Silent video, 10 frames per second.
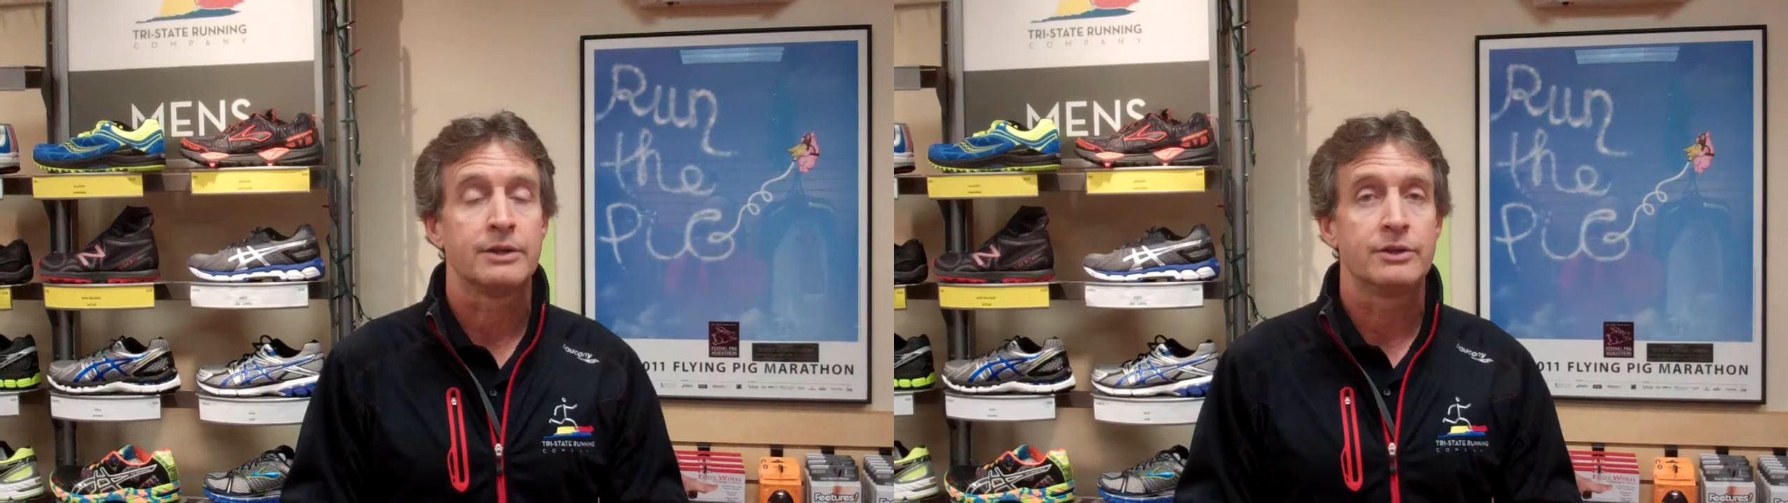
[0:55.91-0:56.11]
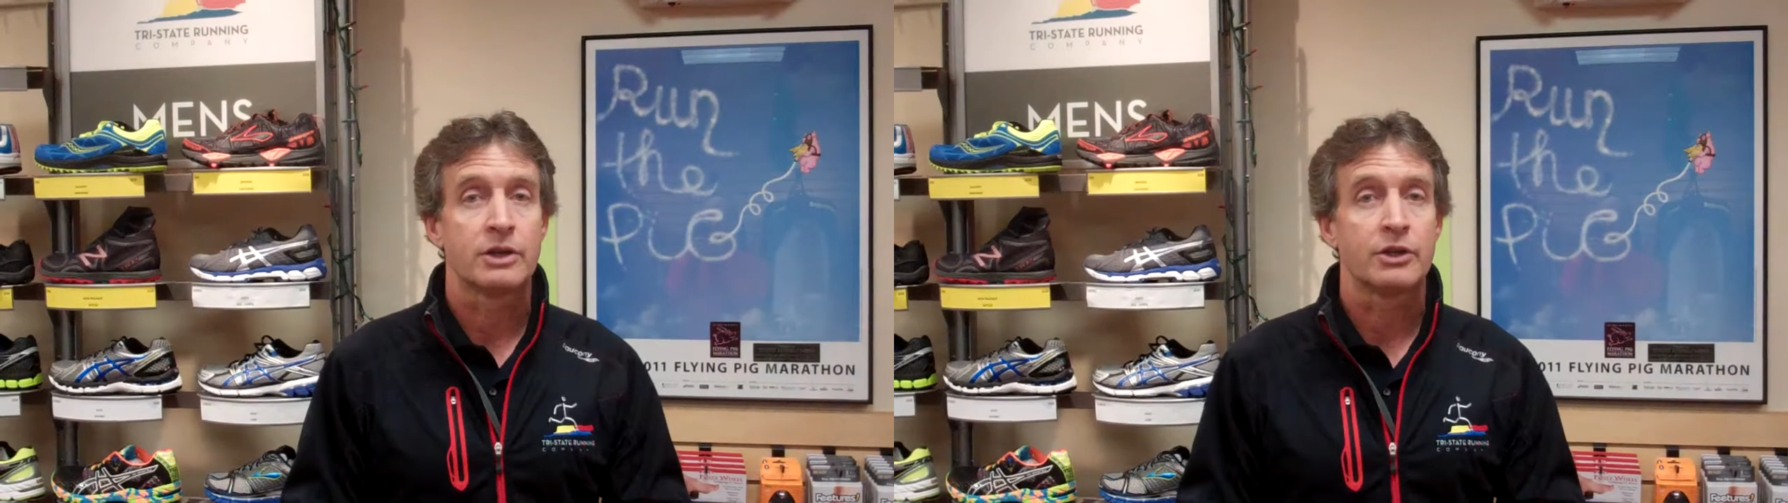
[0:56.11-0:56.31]

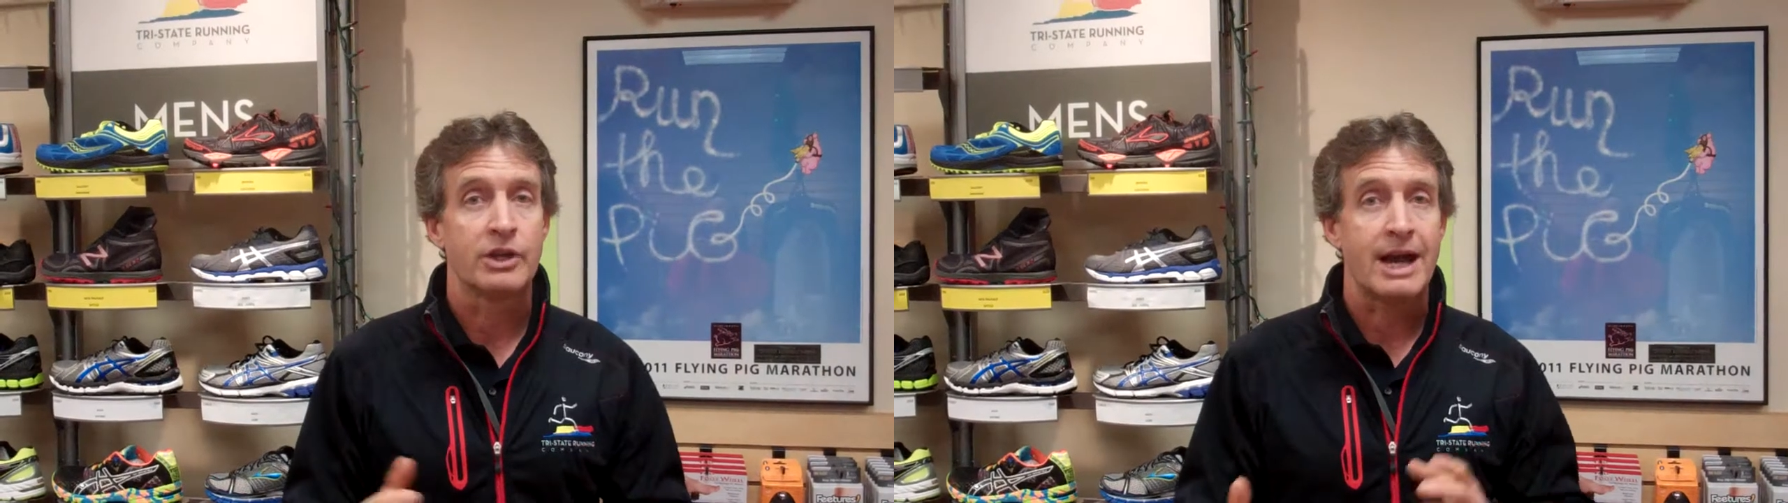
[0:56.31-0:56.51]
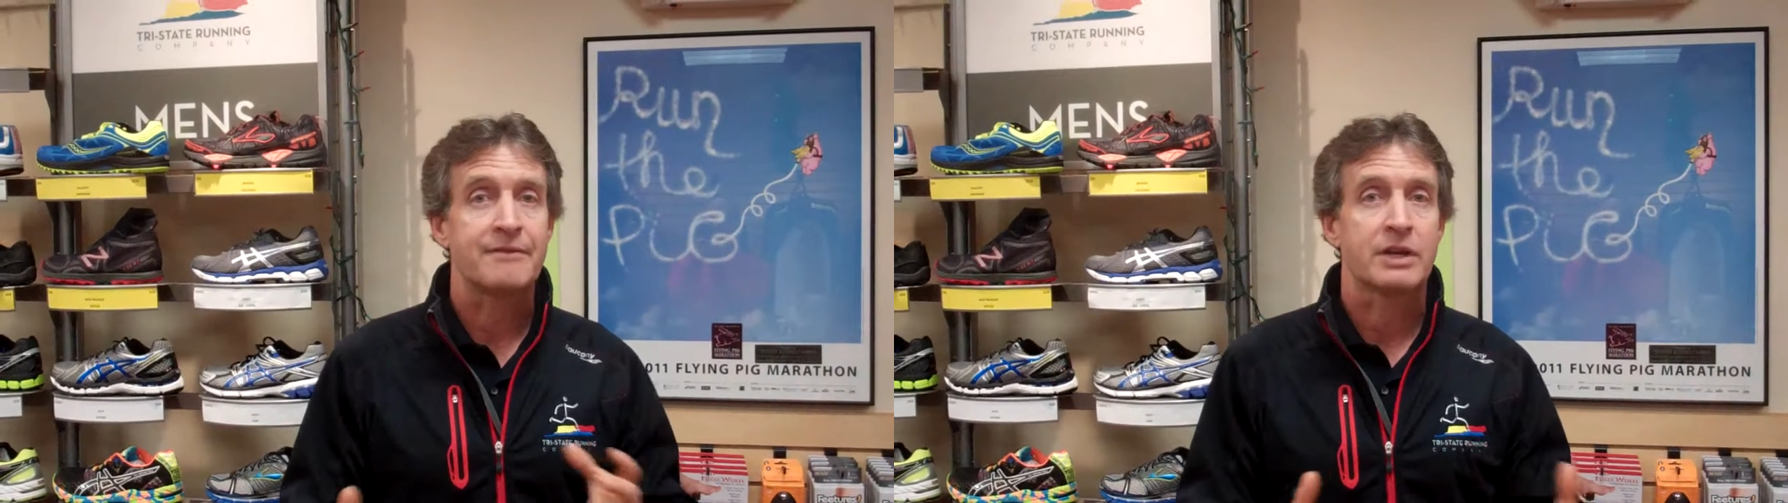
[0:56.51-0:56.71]
you know,
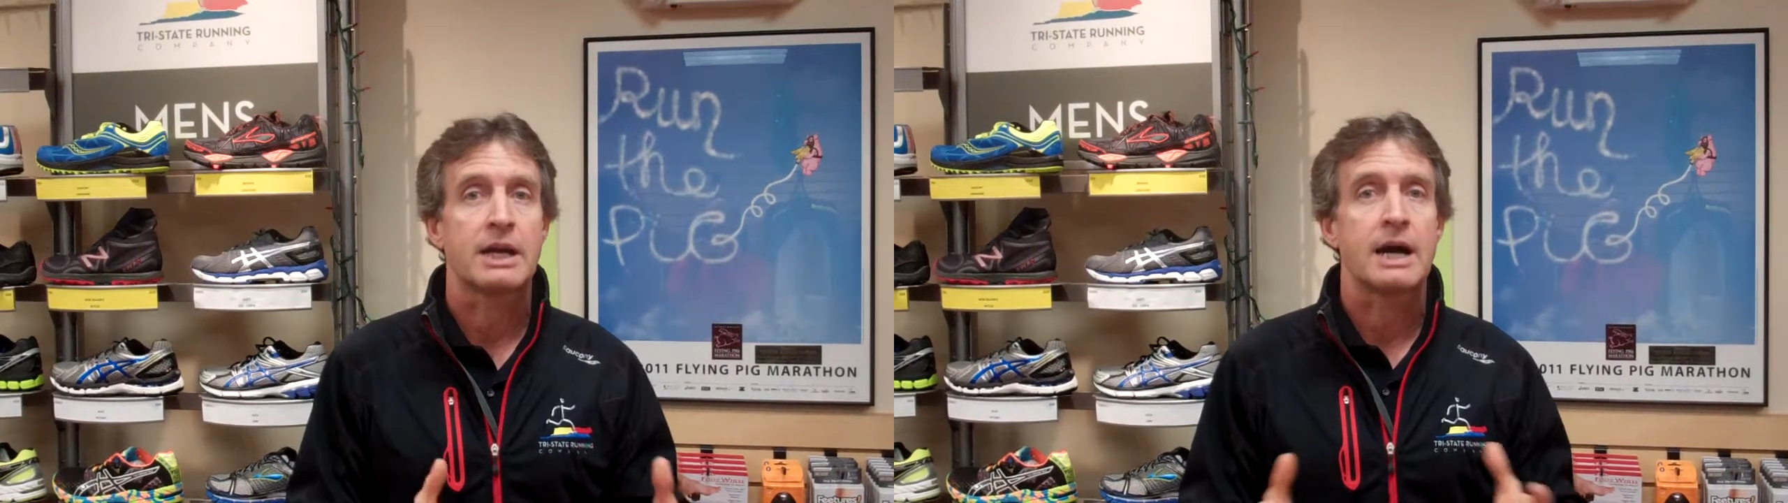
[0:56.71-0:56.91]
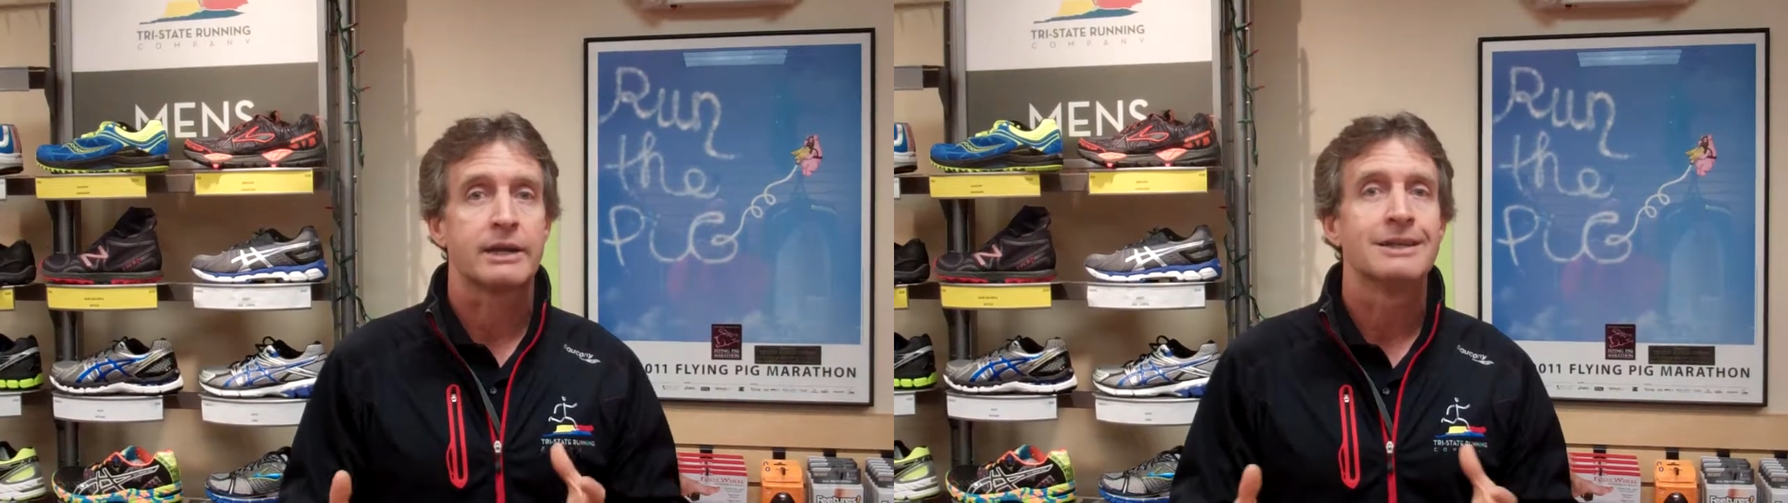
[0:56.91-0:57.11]
you have to
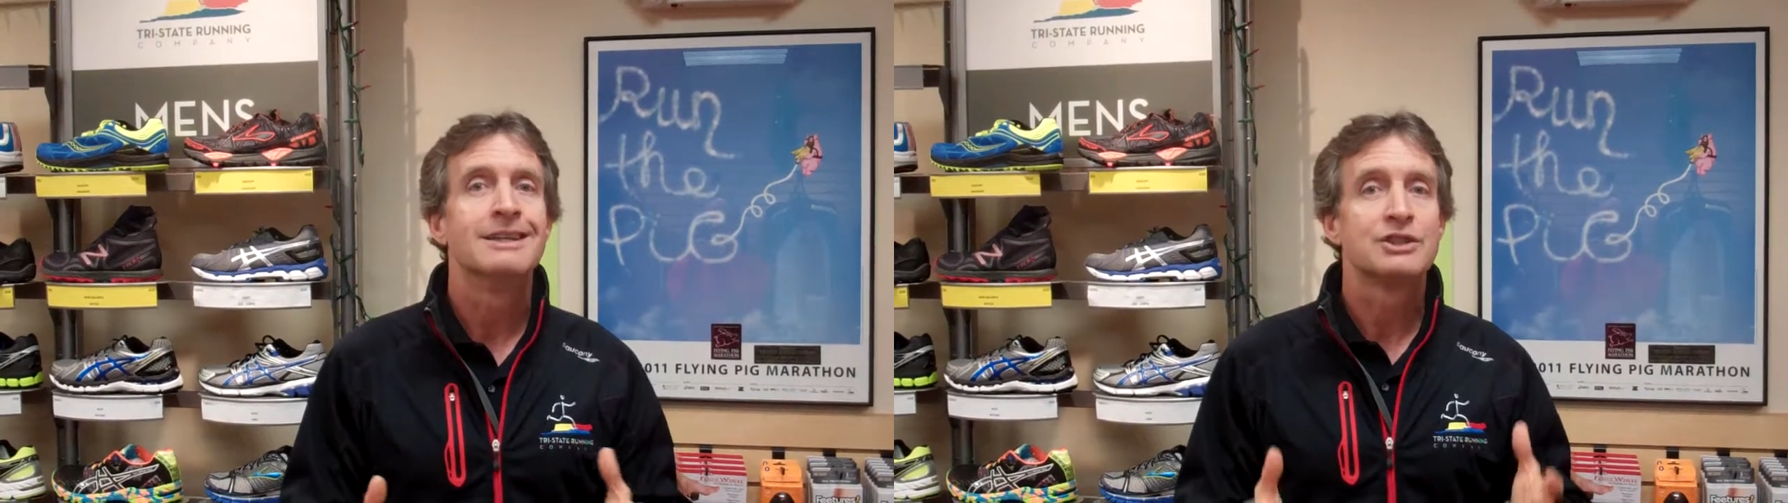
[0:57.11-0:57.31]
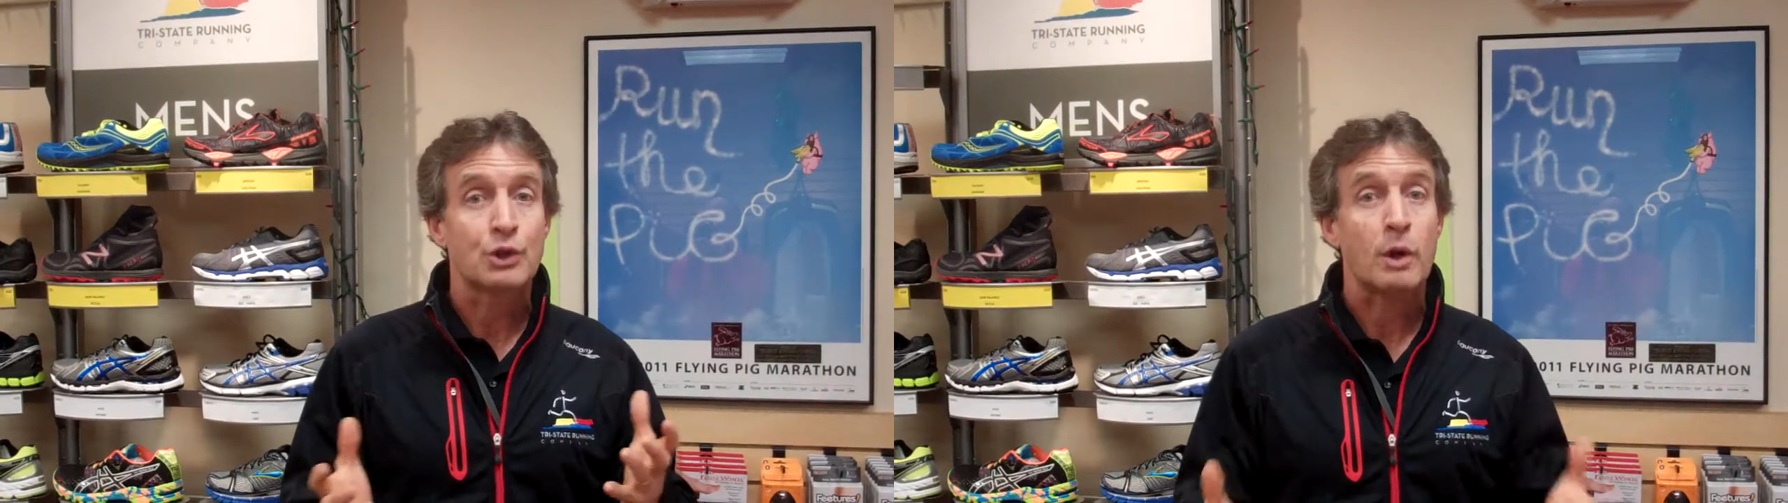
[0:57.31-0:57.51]
kind of
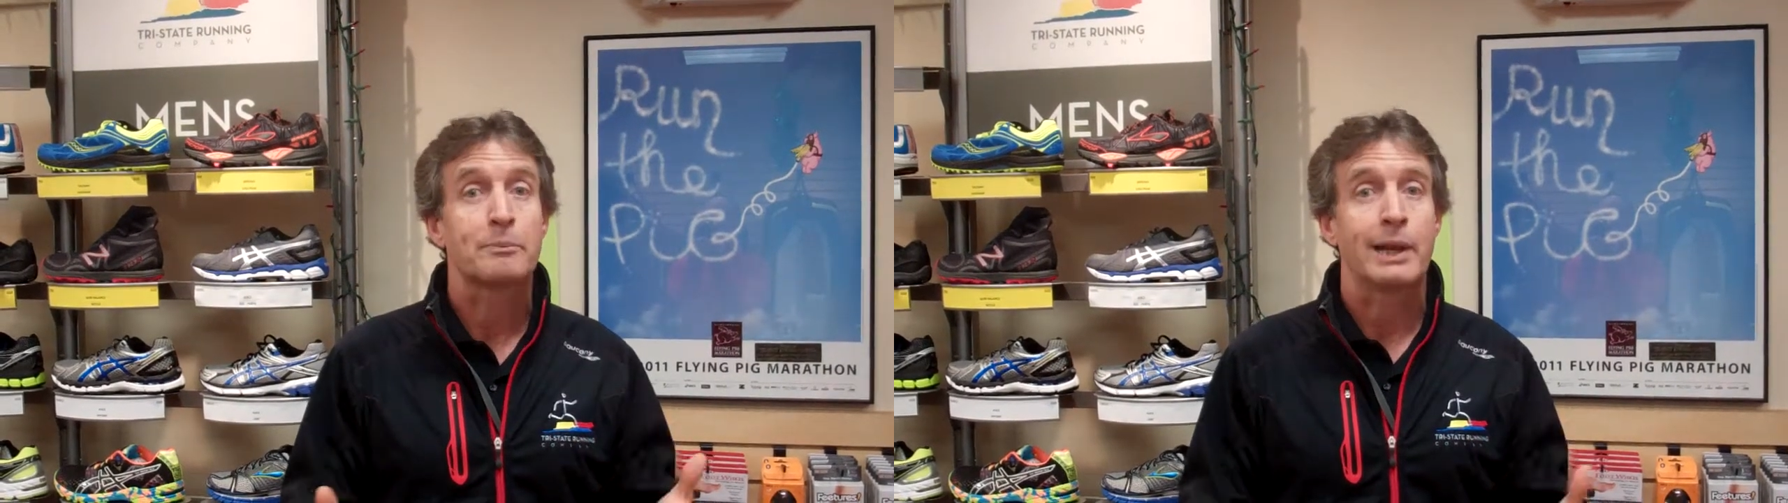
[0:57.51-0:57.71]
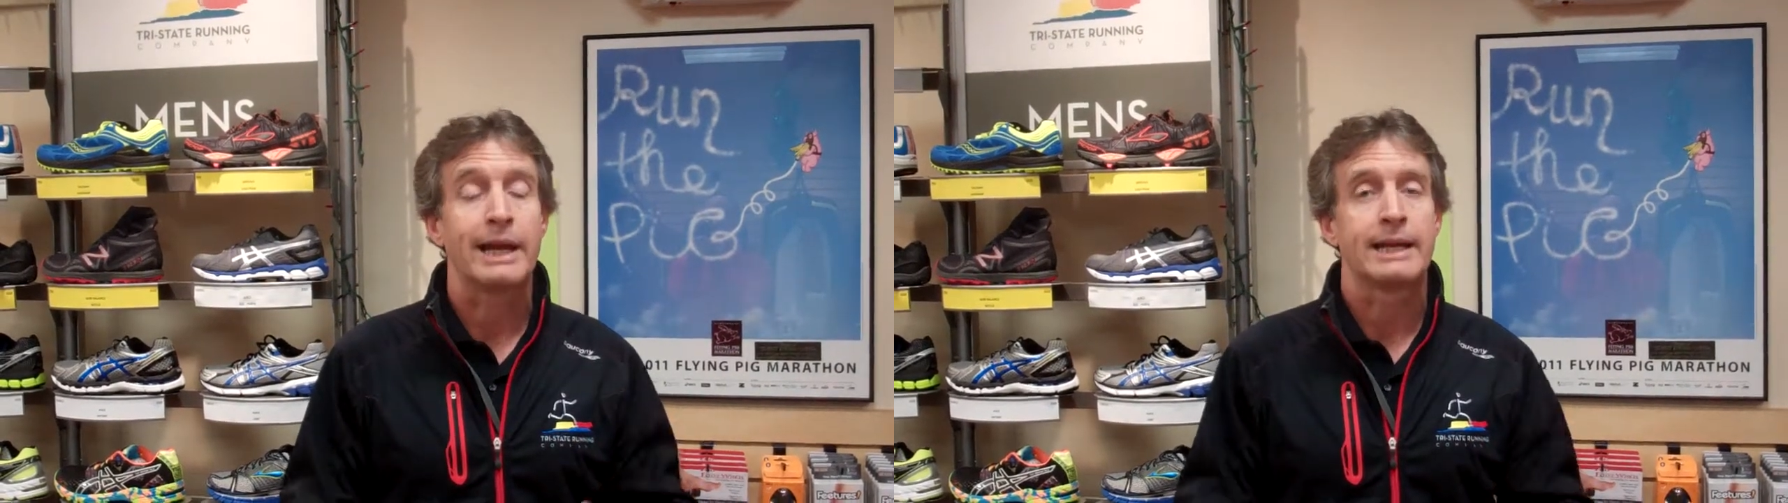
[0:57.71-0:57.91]

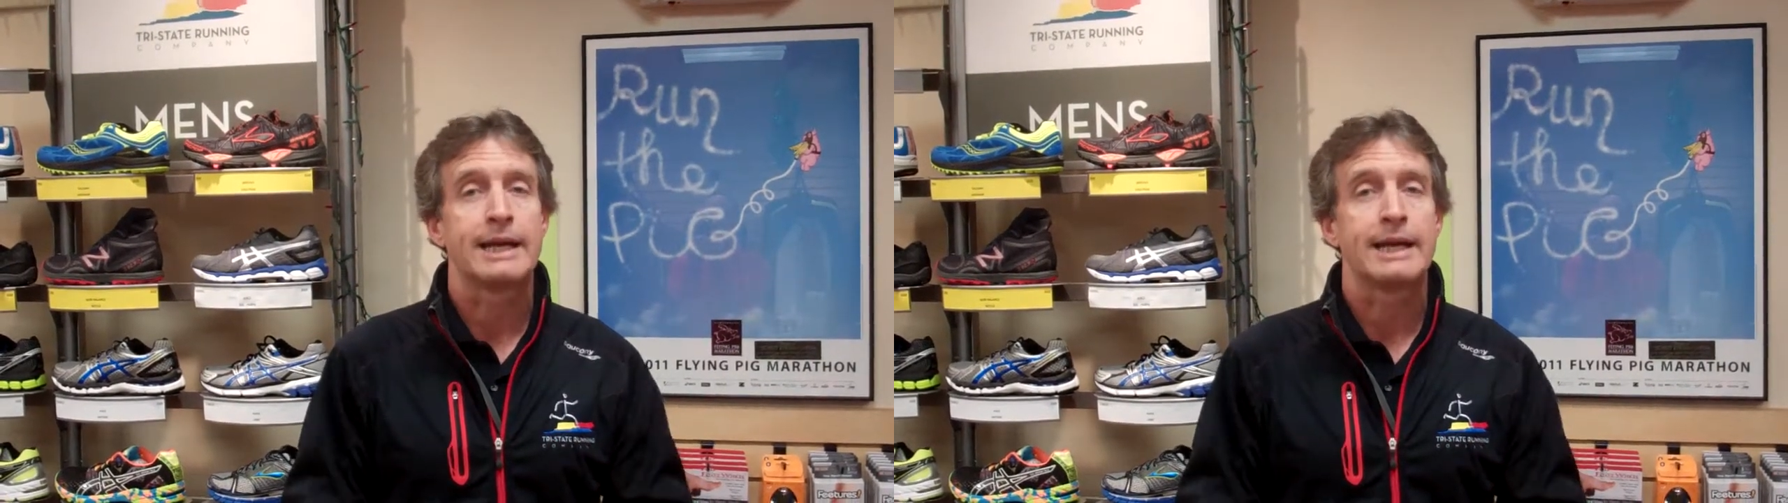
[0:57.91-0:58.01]
start planning.